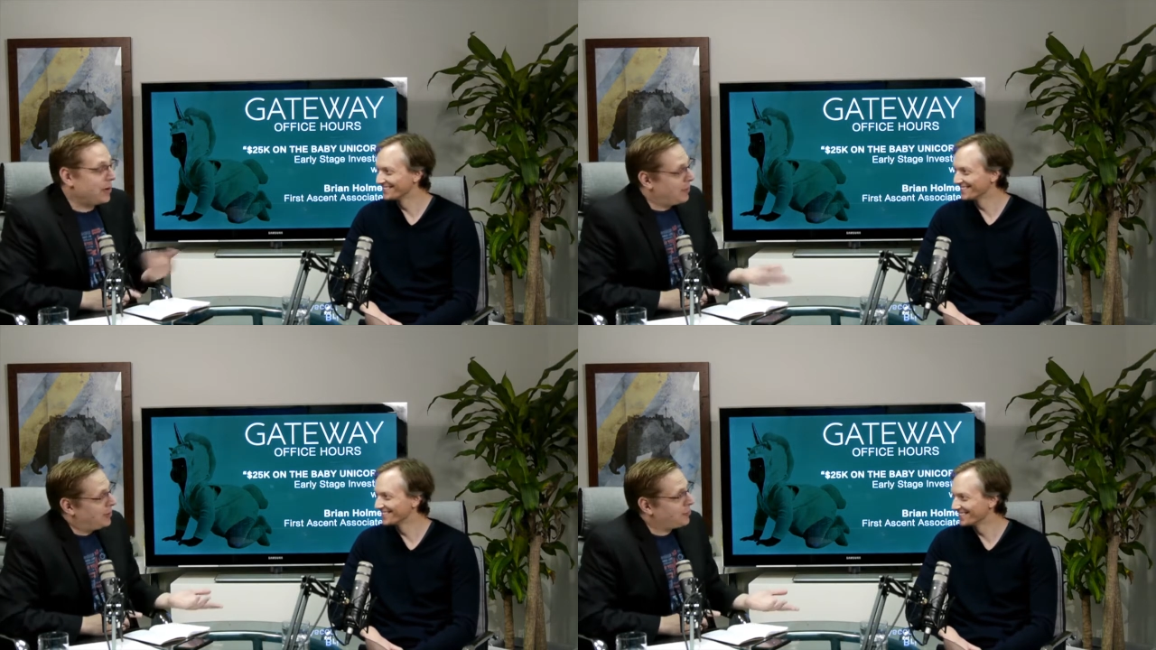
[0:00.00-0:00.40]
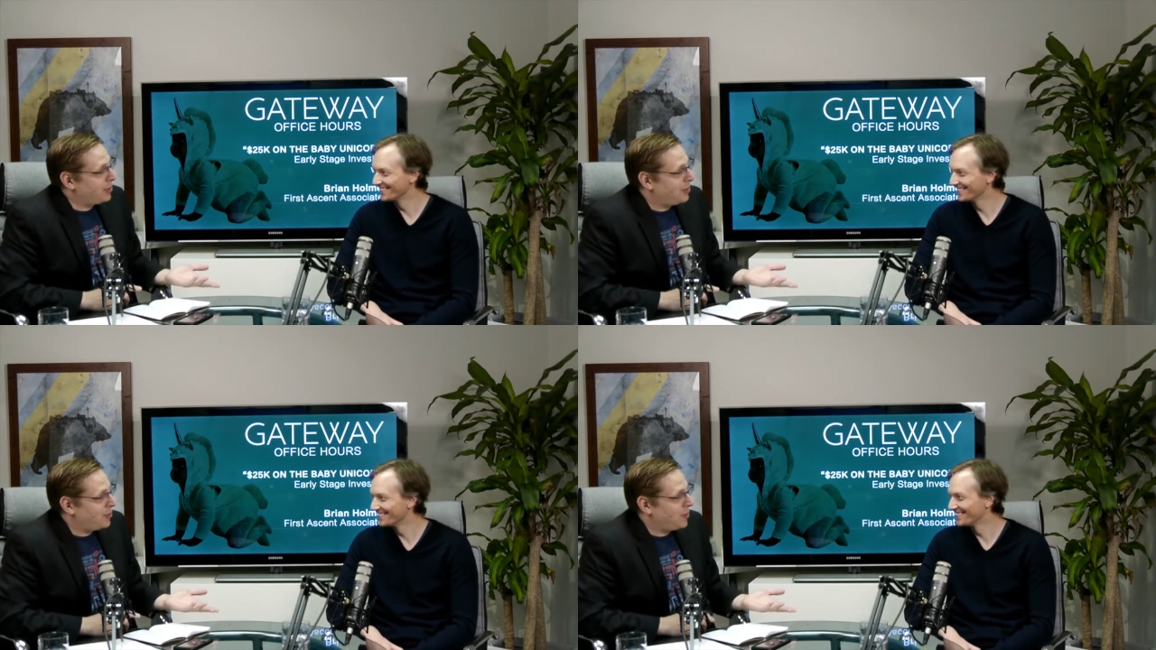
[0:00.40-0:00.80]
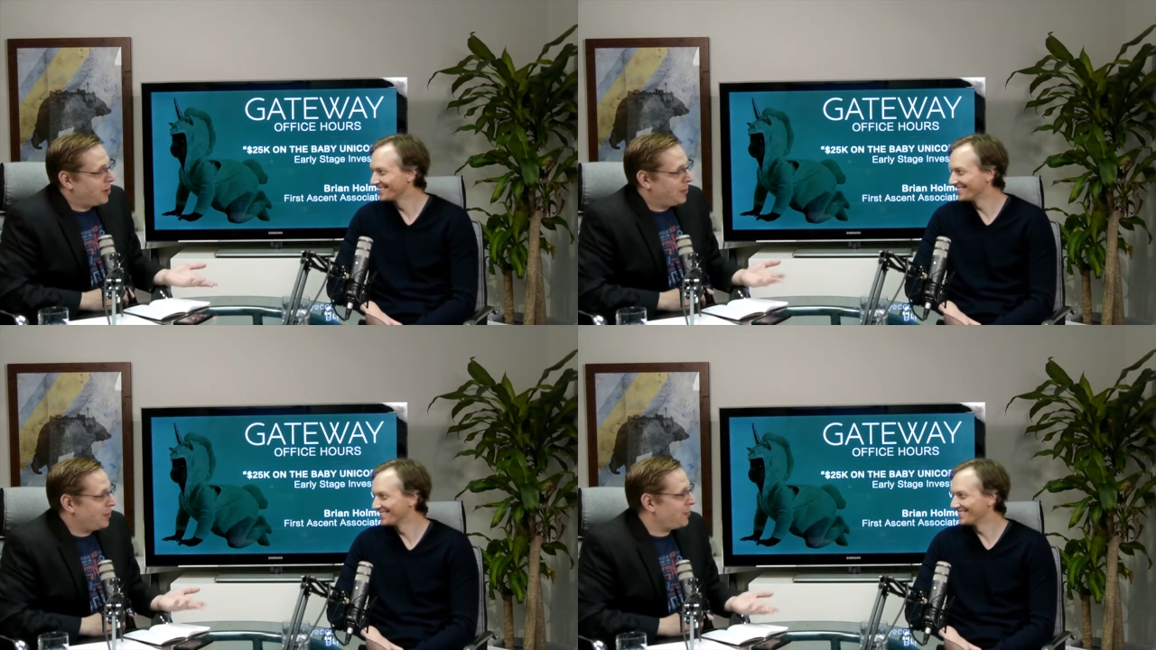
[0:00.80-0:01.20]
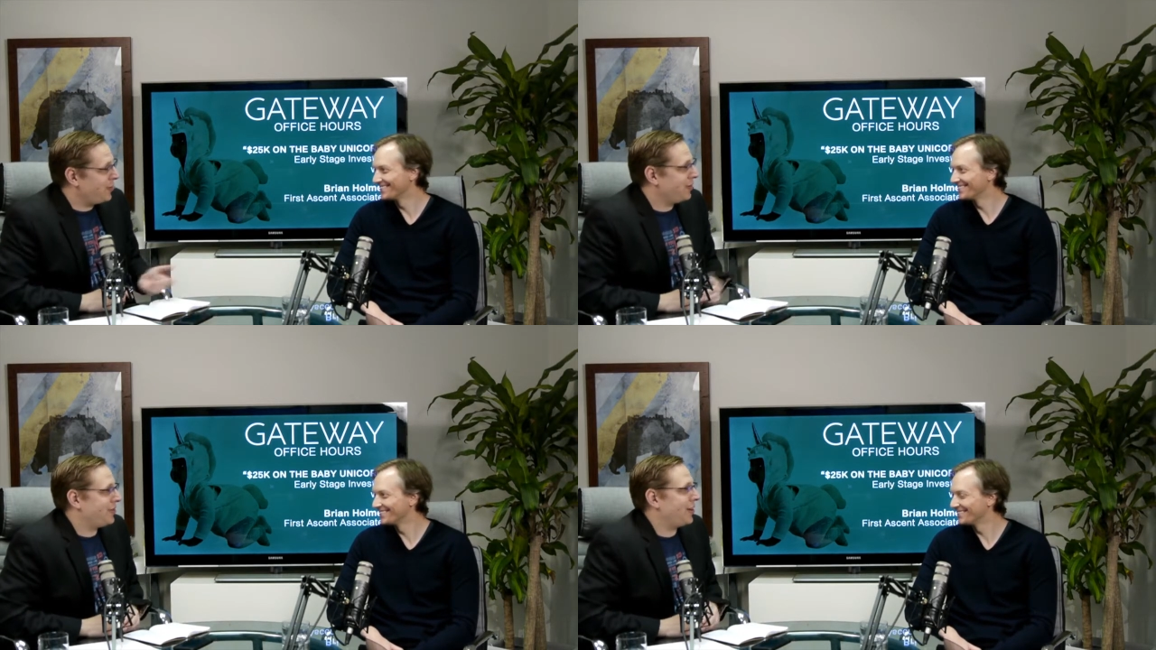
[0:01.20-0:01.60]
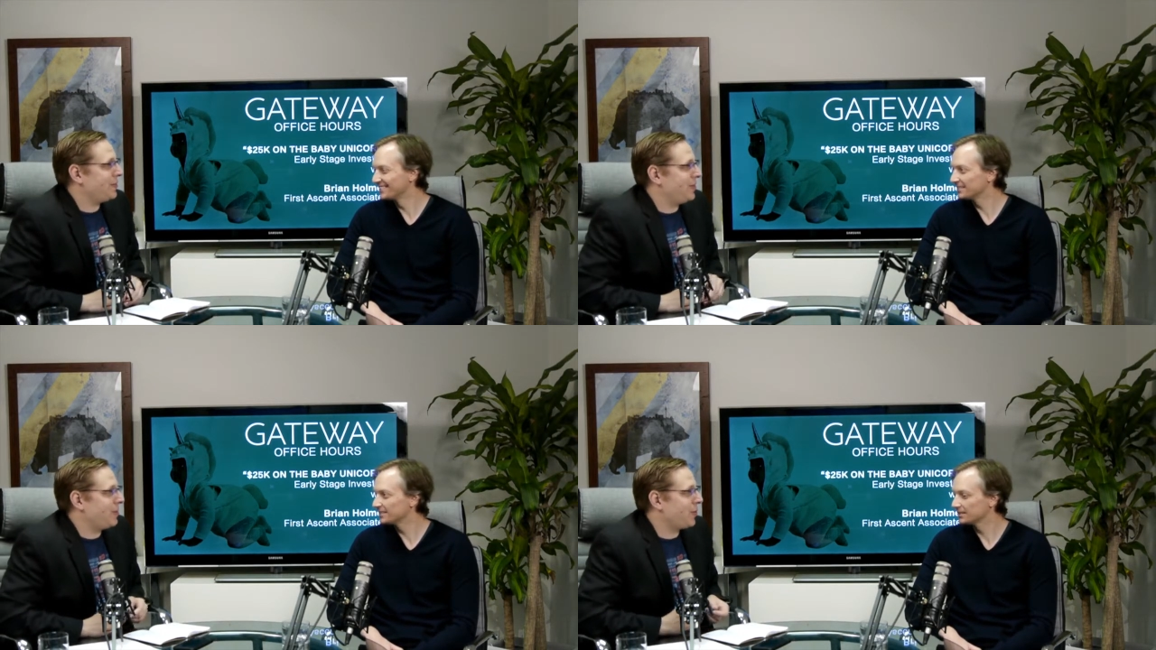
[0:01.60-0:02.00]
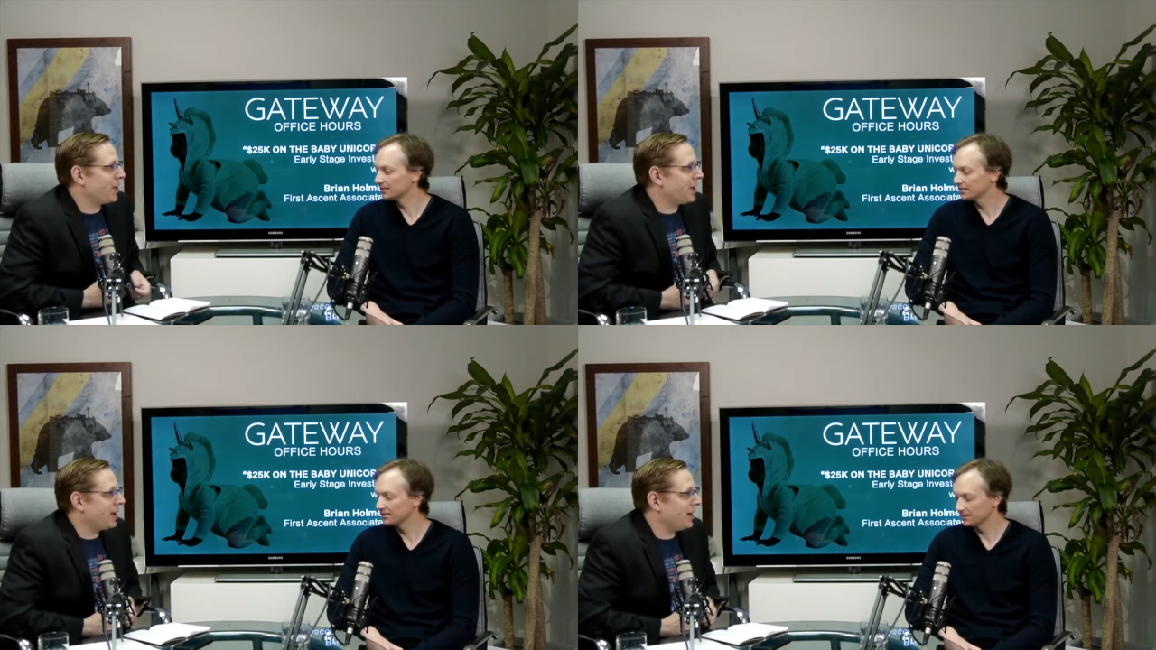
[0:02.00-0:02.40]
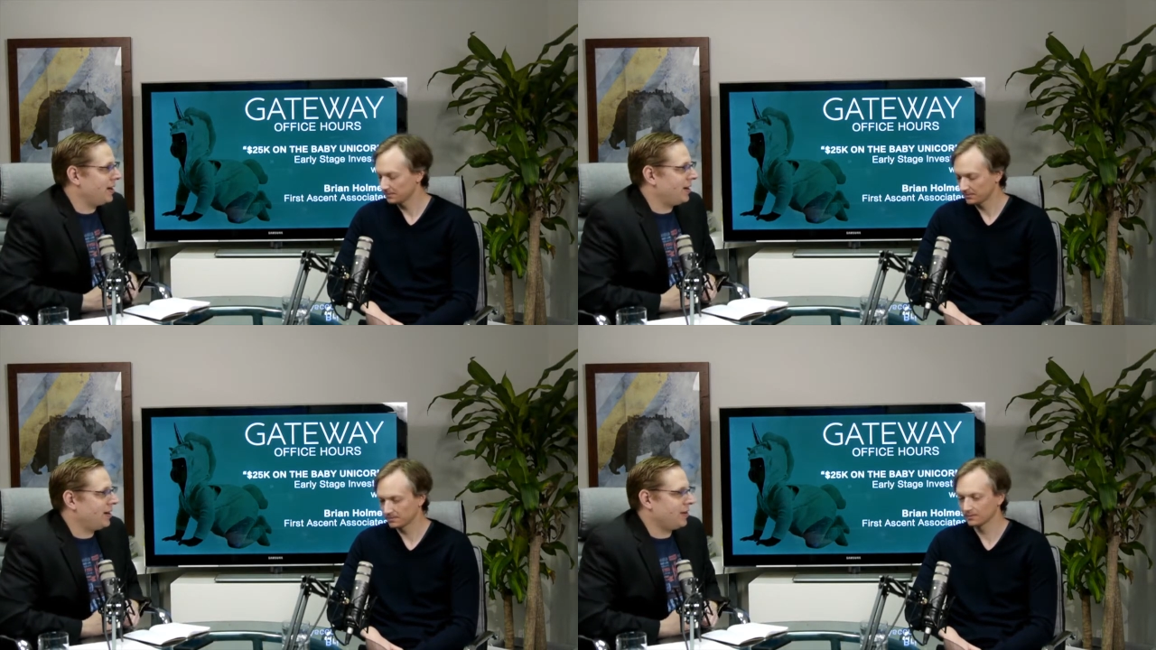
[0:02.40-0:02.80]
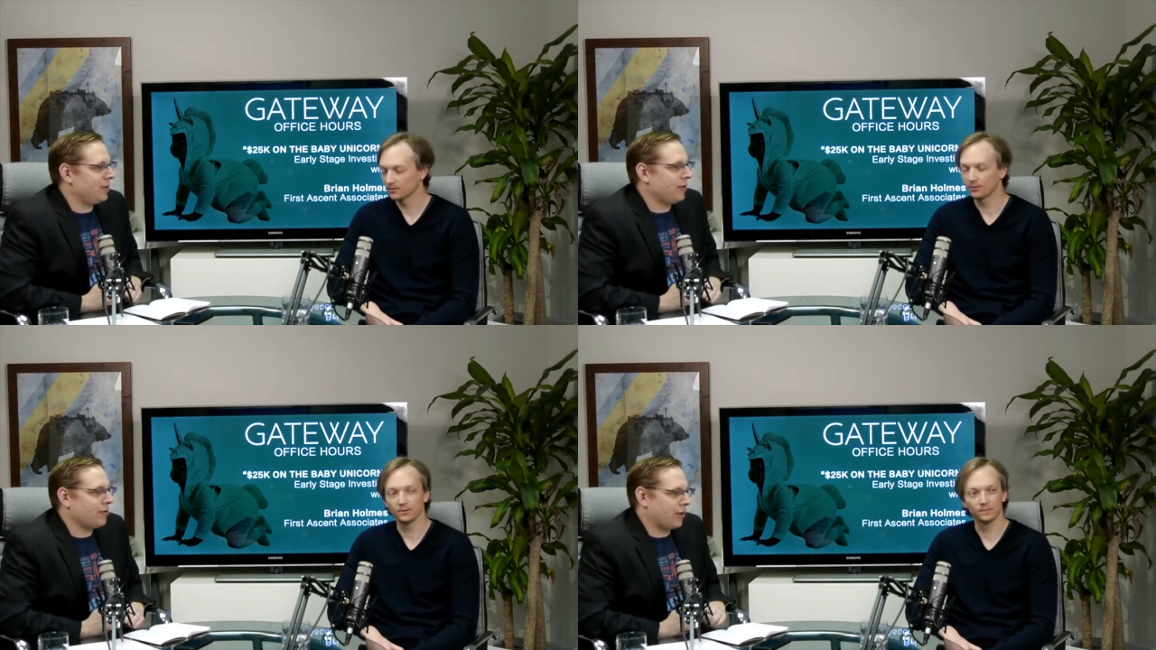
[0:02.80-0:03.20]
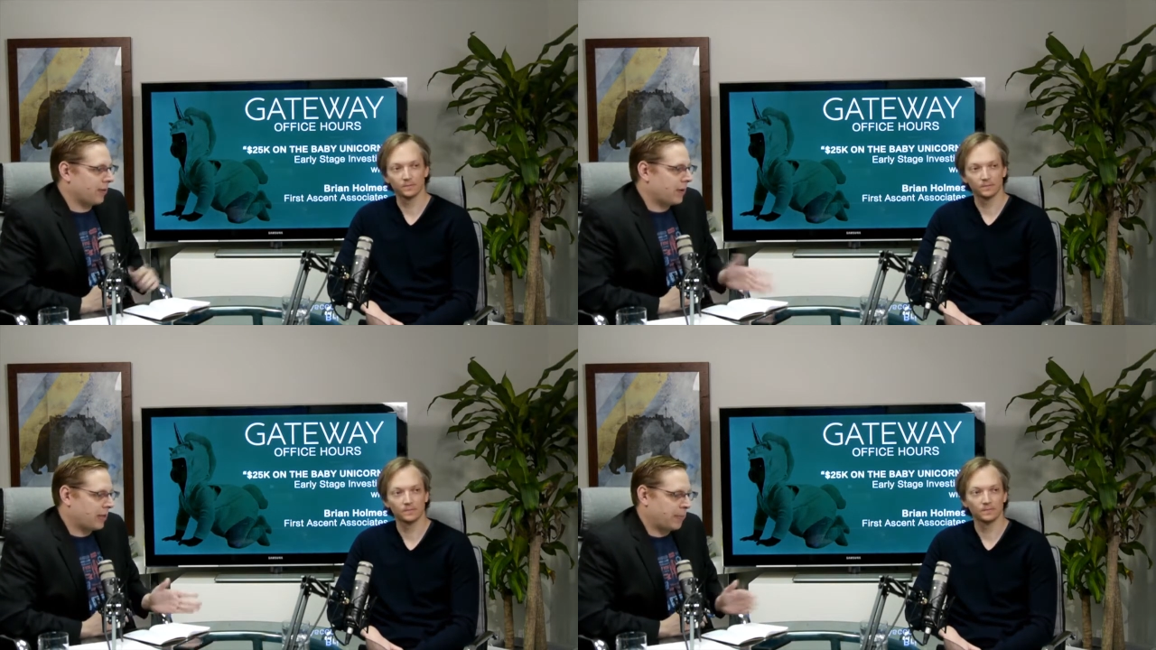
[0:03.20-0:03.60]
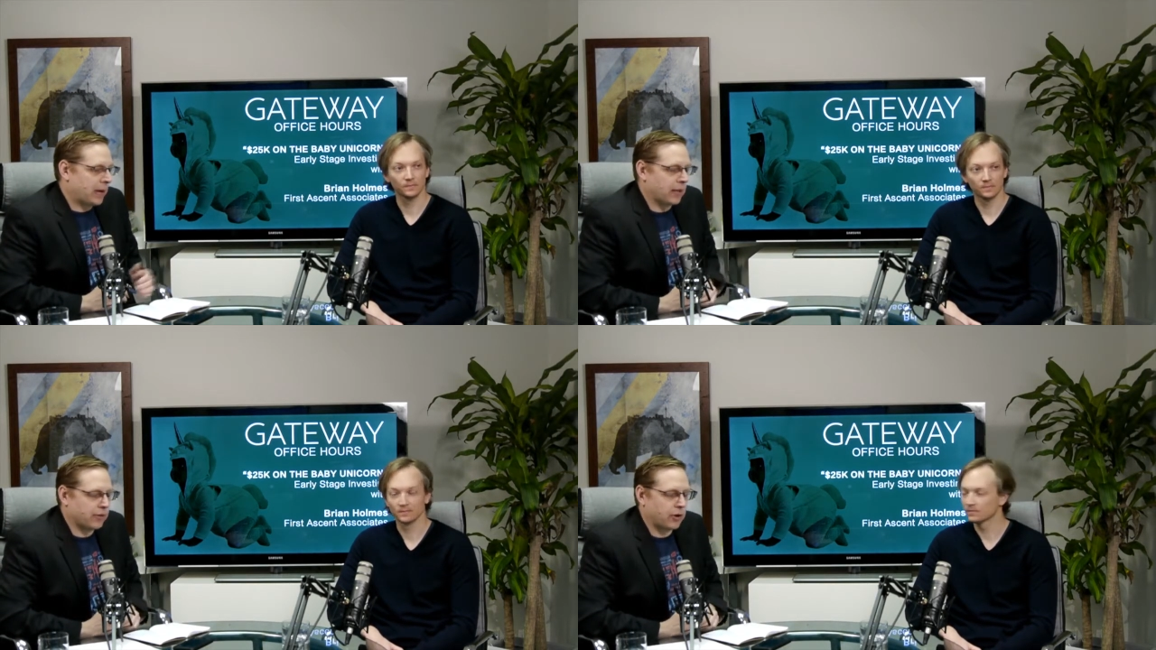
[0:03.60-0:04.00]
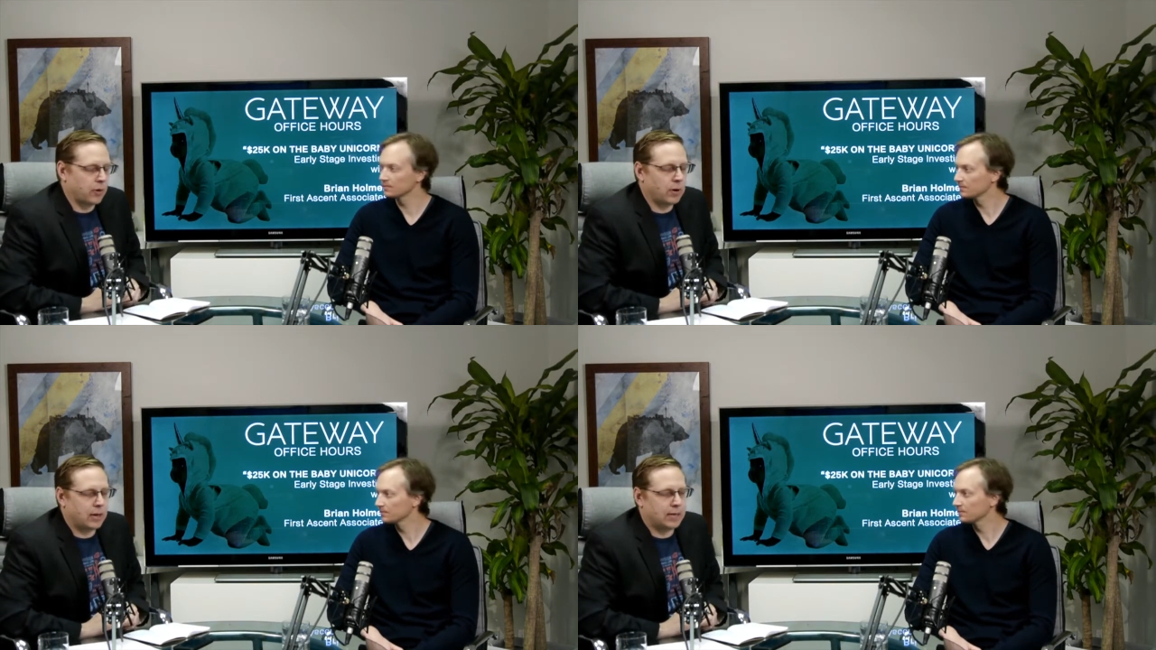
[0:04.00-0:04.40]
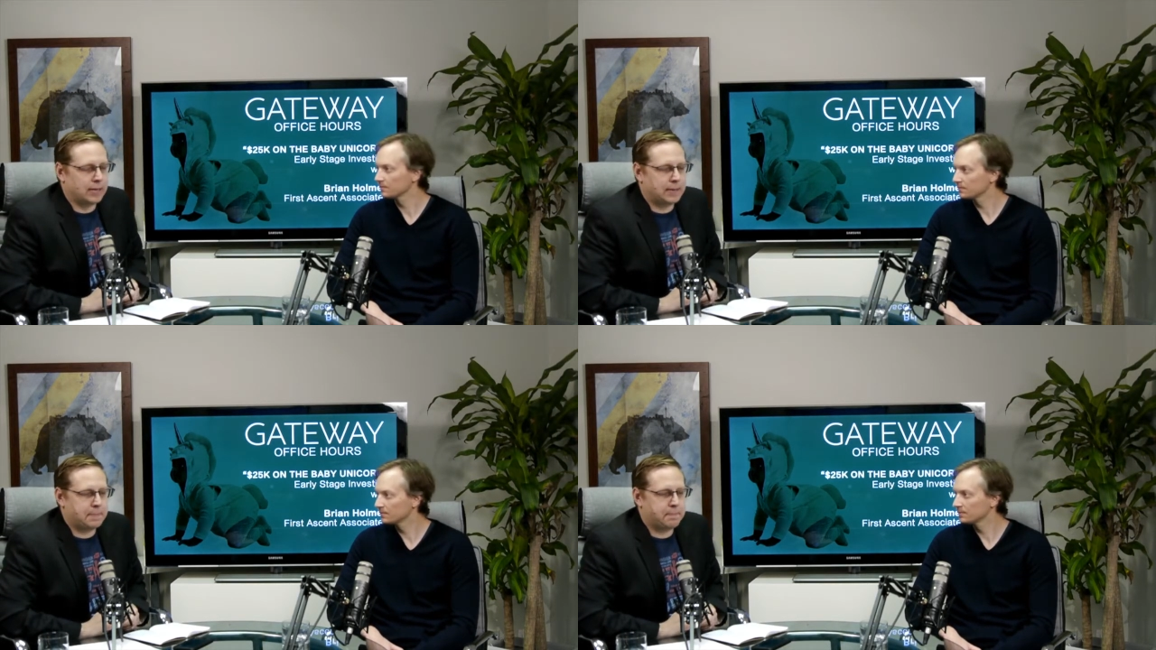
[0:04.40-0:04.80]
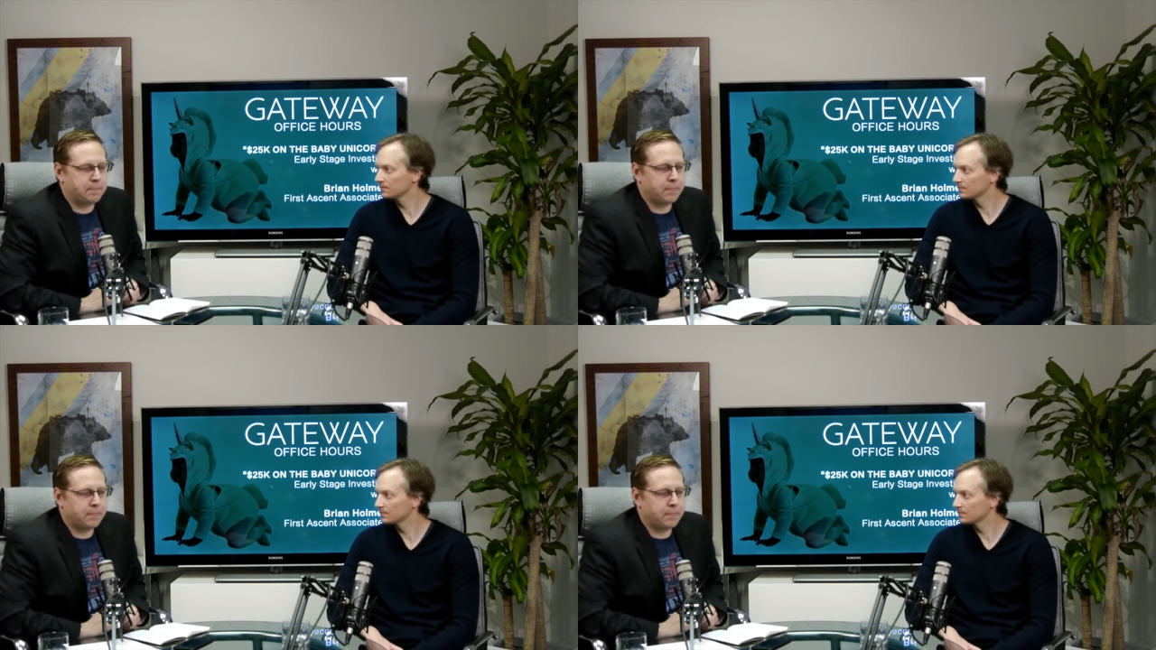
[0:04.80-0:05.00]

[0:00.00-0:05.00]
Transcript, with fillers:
Speaker 1: we usually do uh, we do a few news items in the morning uh, usually at the beginning of the show um,